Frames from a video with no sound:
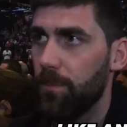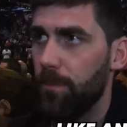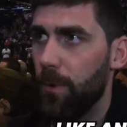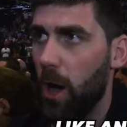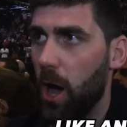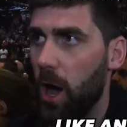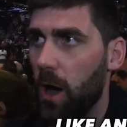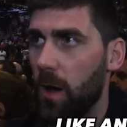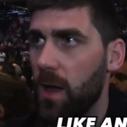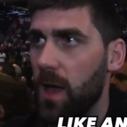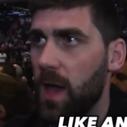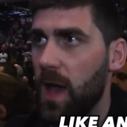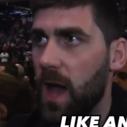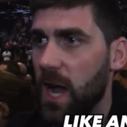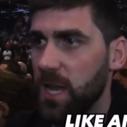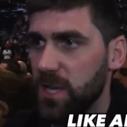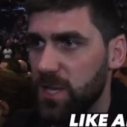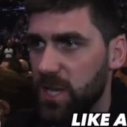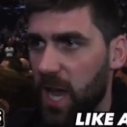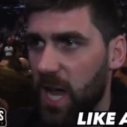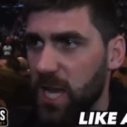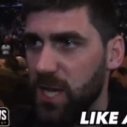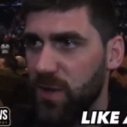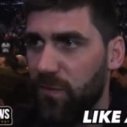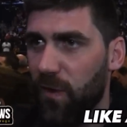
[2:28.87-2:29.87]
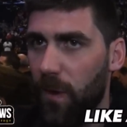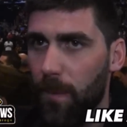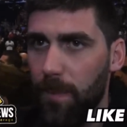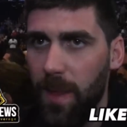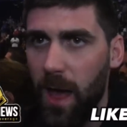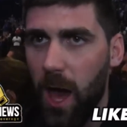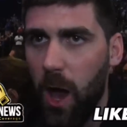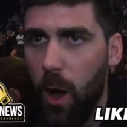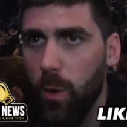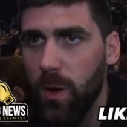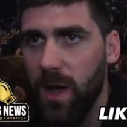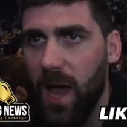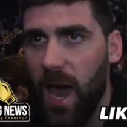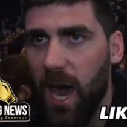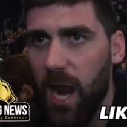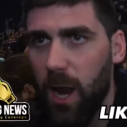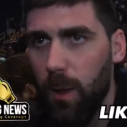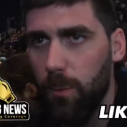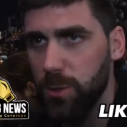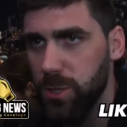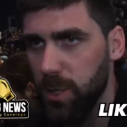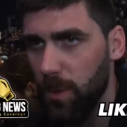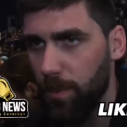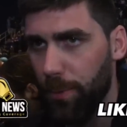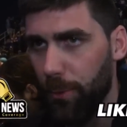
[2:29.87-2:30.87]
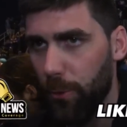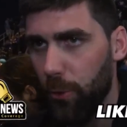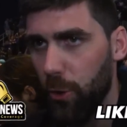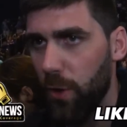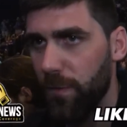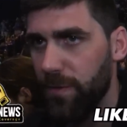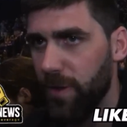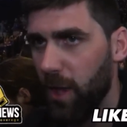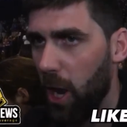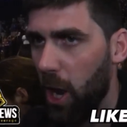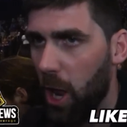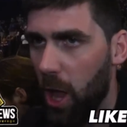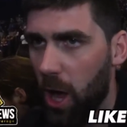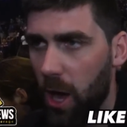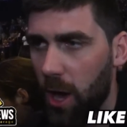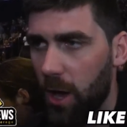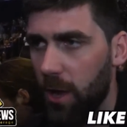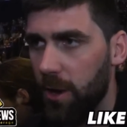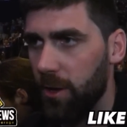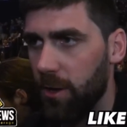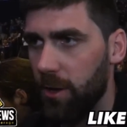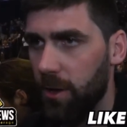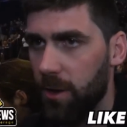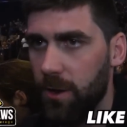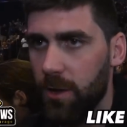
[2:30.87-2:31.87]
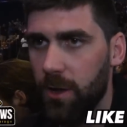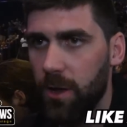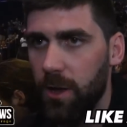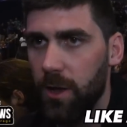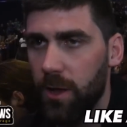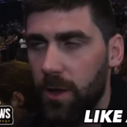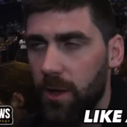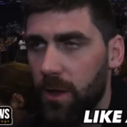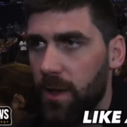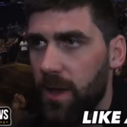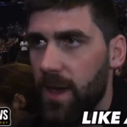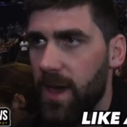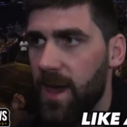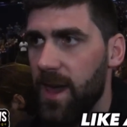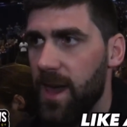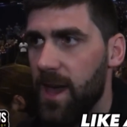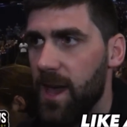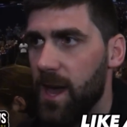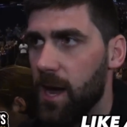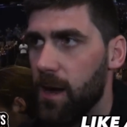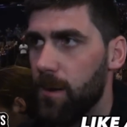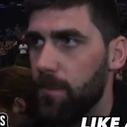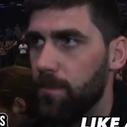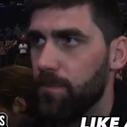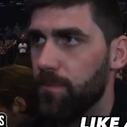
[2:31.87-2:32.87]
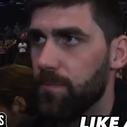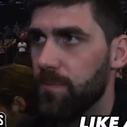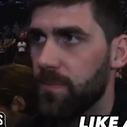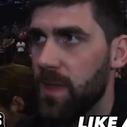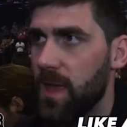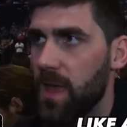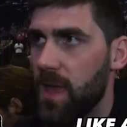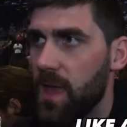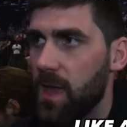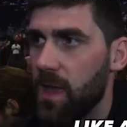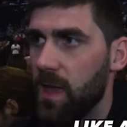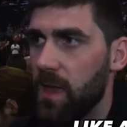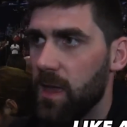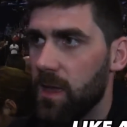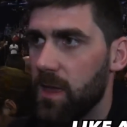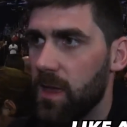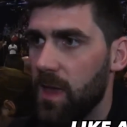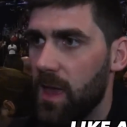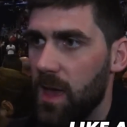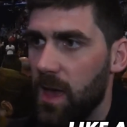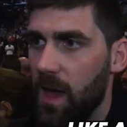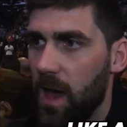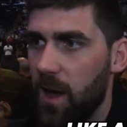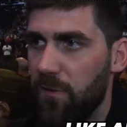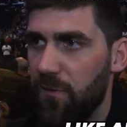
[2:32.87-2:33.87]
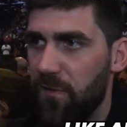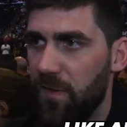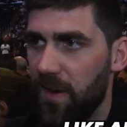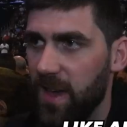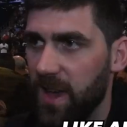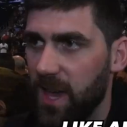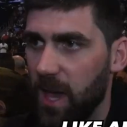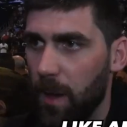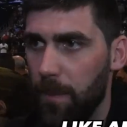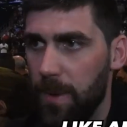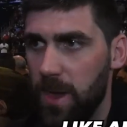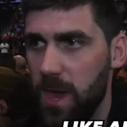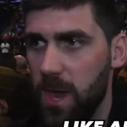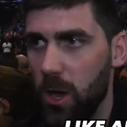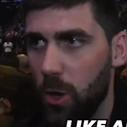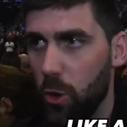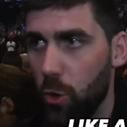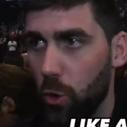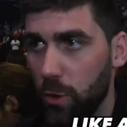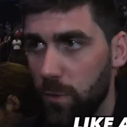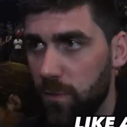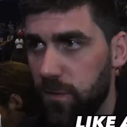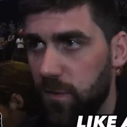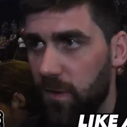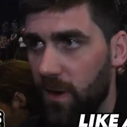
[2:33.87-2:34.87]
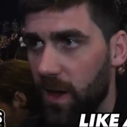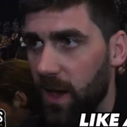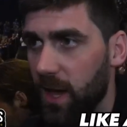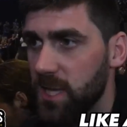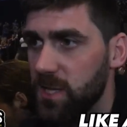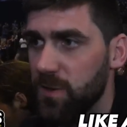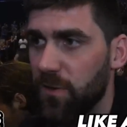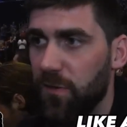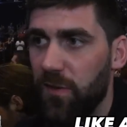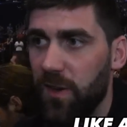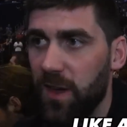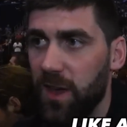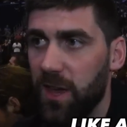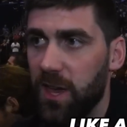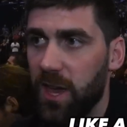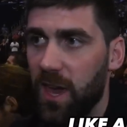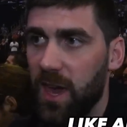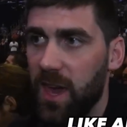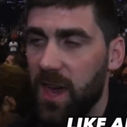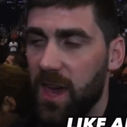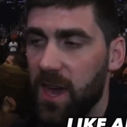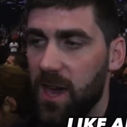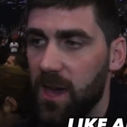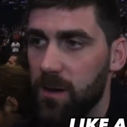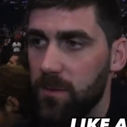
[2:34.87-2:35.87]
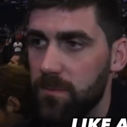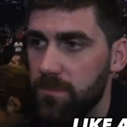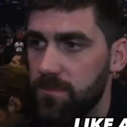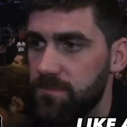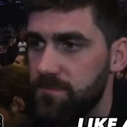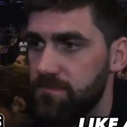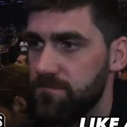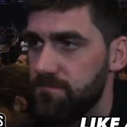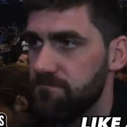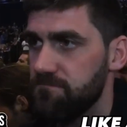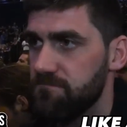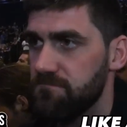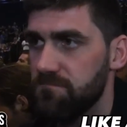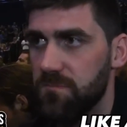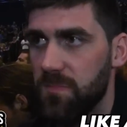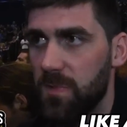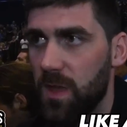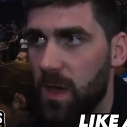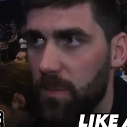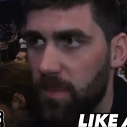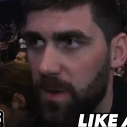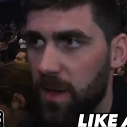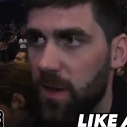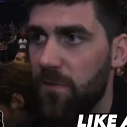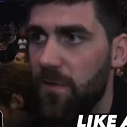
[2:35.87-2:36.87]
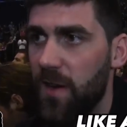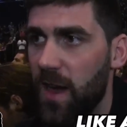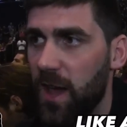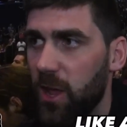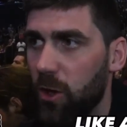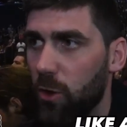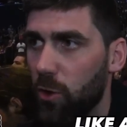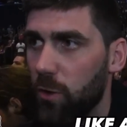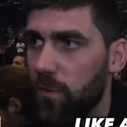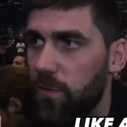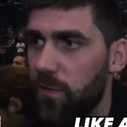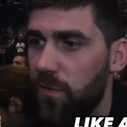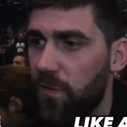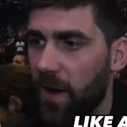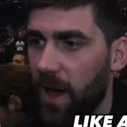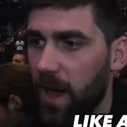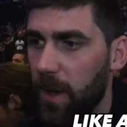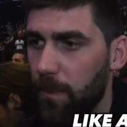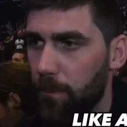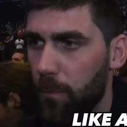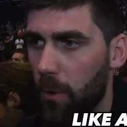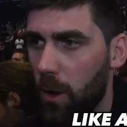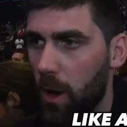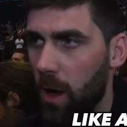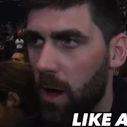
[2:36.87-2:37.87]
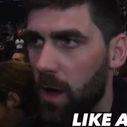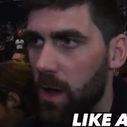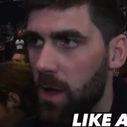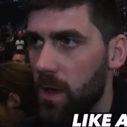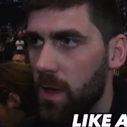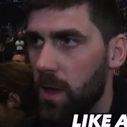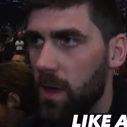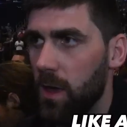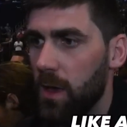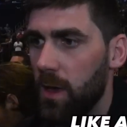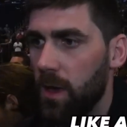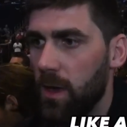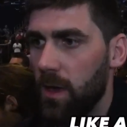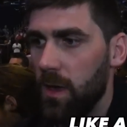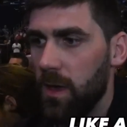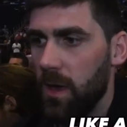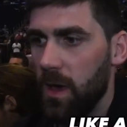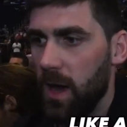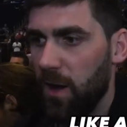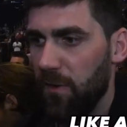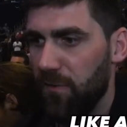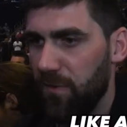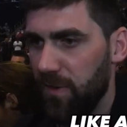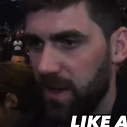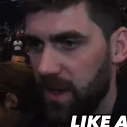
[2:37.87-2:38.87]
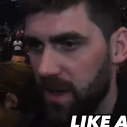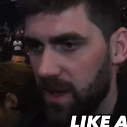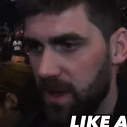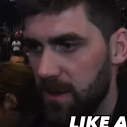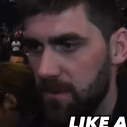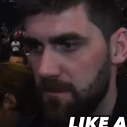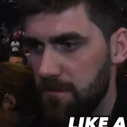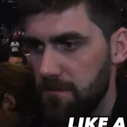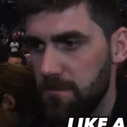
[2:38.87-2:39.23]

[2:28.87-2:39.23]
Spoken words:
but as from now, Callum's improved a lot, and I think it'd be a good fight. I think it'd be a very good fight, but I think,